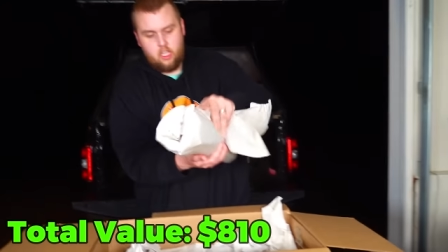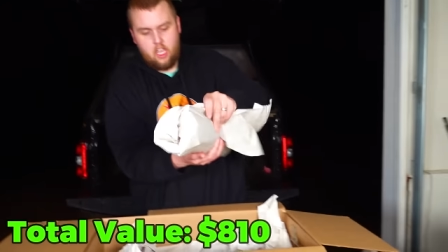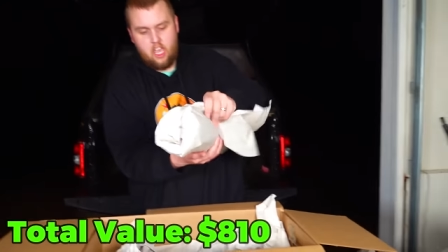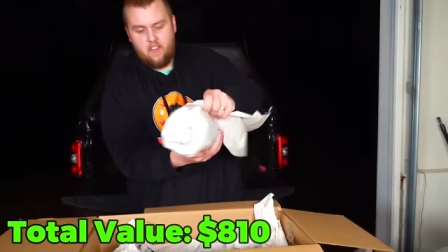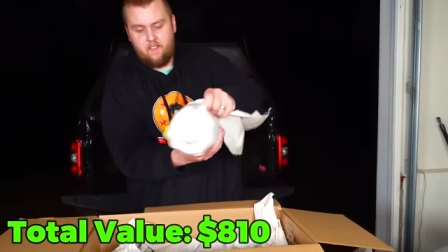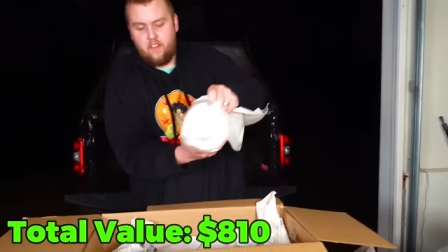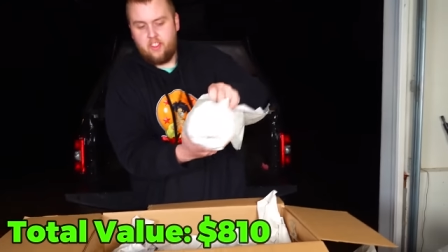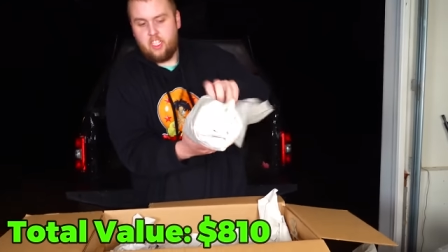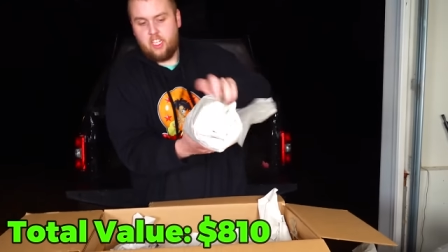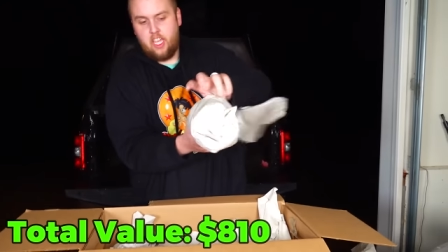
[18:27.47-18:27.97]

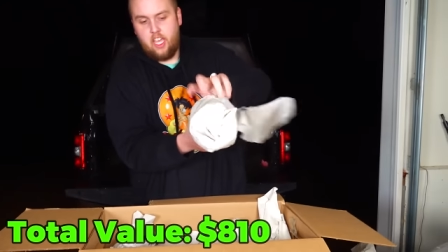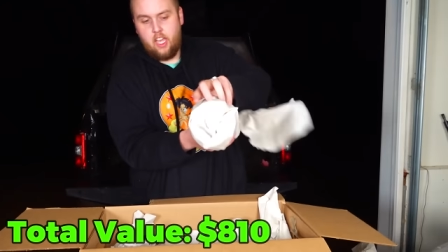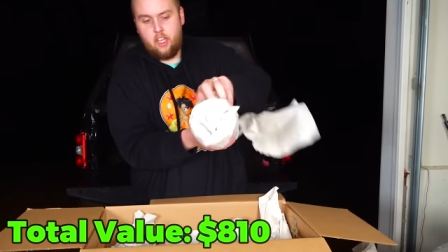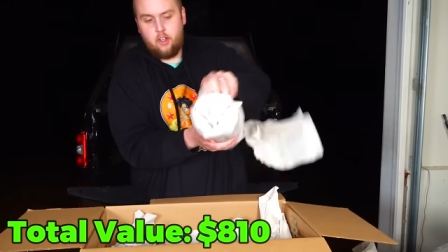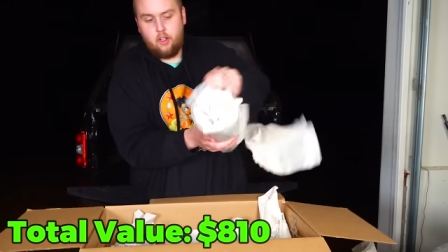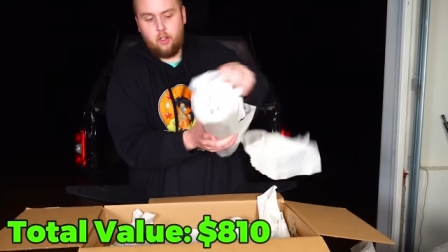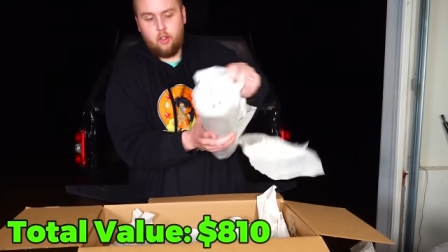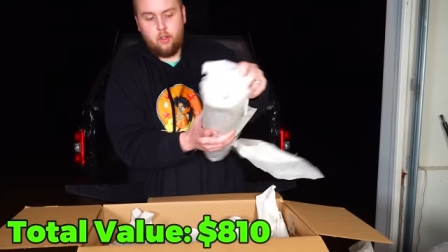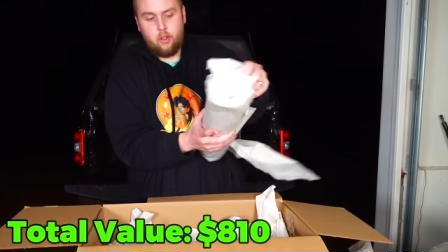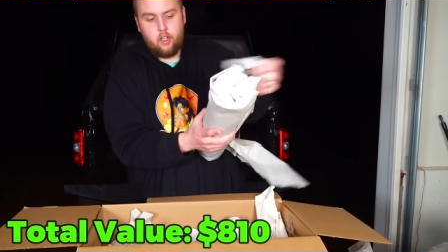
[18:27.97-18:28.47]
if it's a
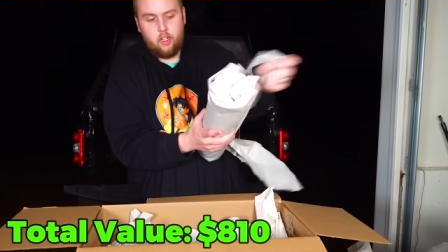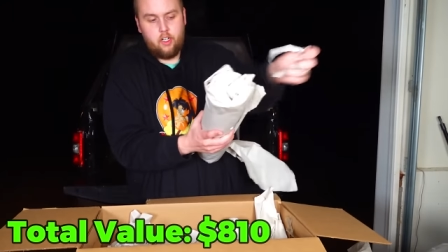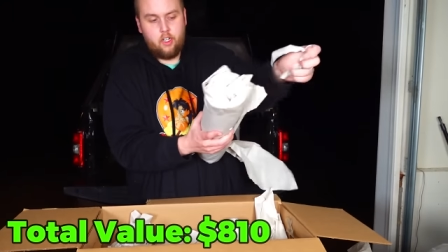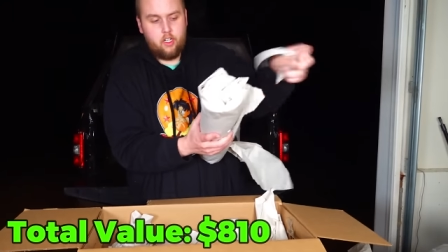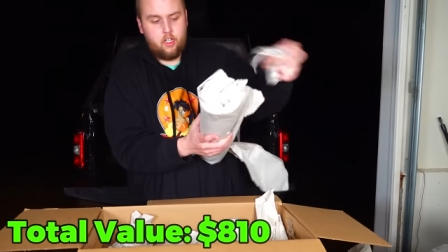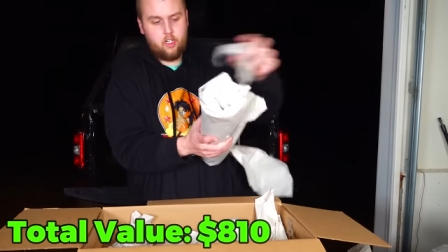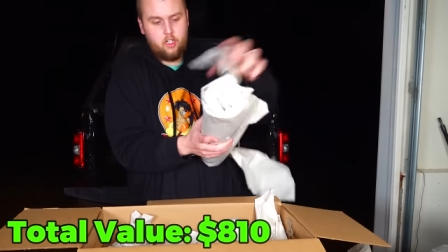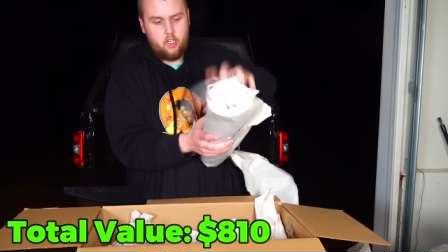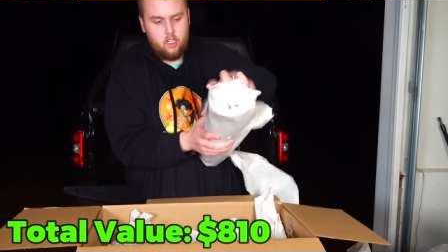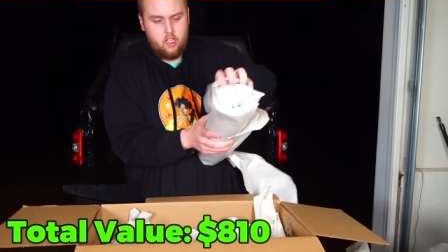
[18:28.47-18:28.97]
candle holder.
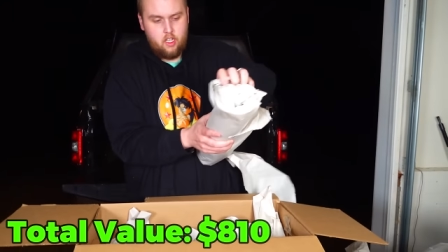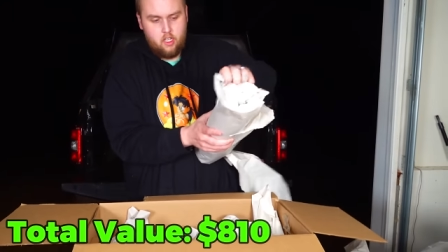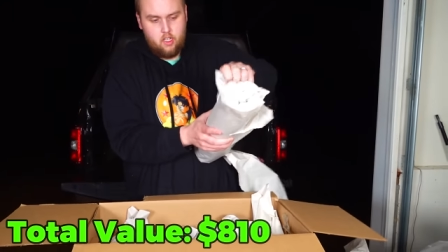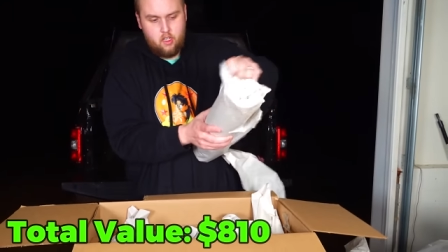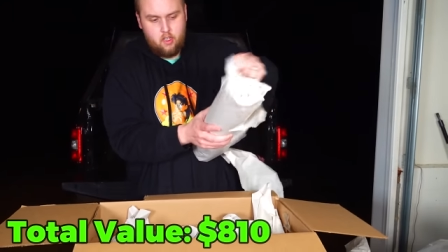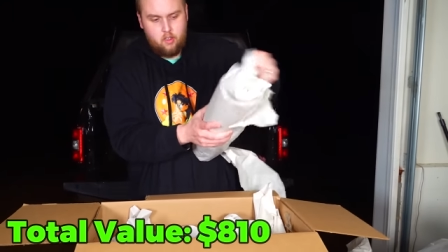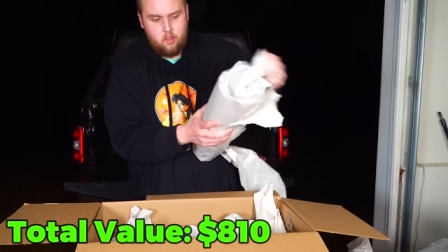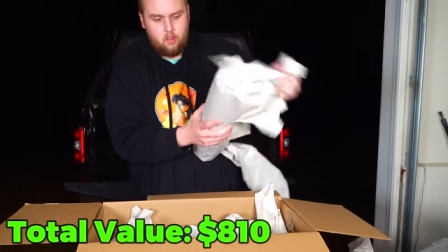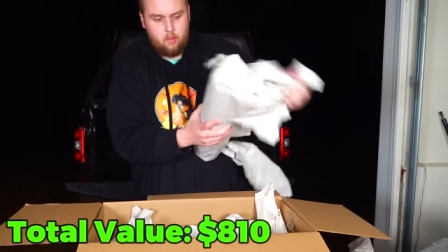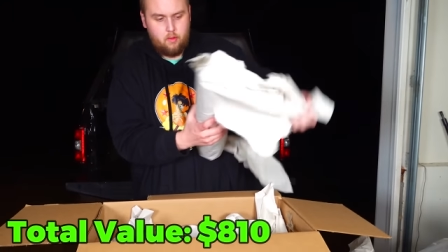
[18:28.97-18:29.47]

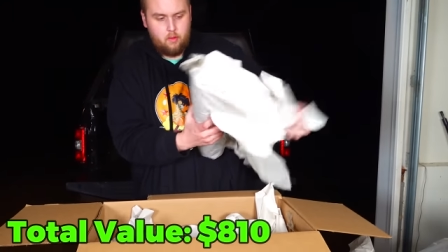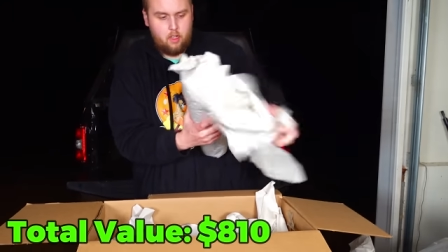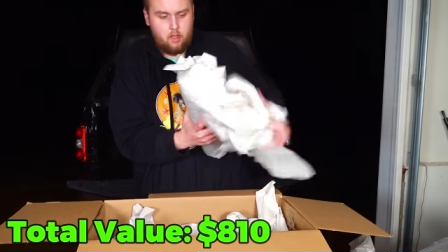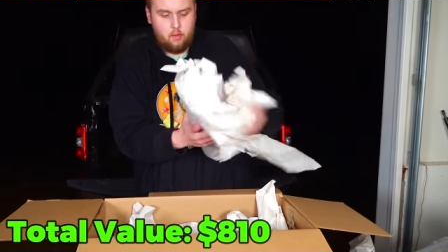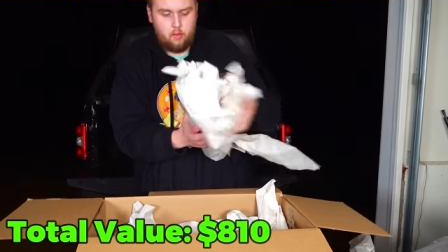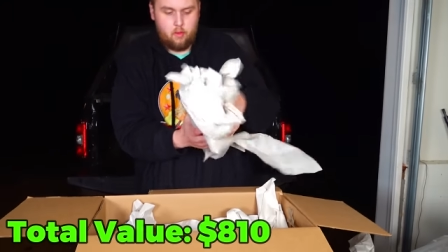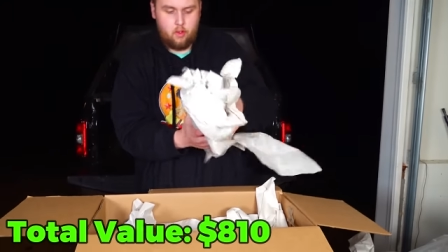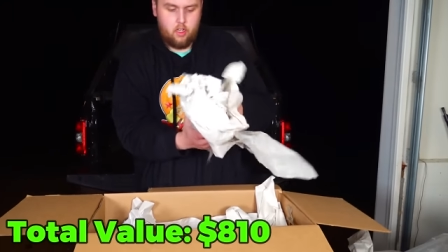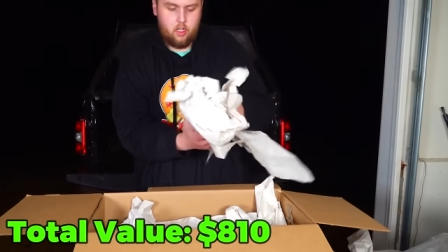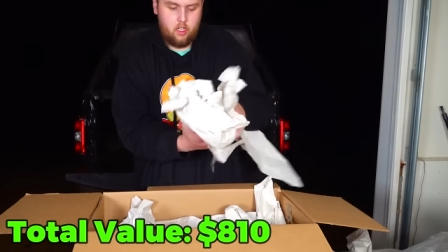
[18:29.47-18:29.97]

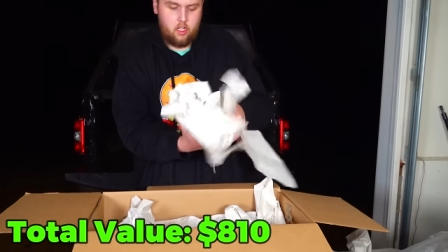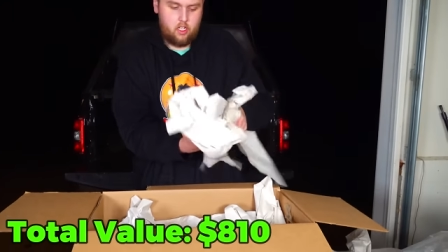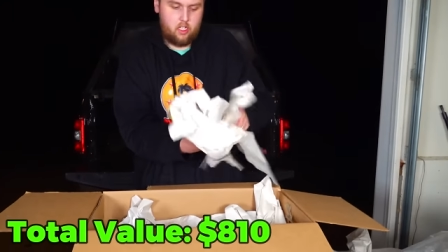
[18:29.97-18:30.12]
Come on,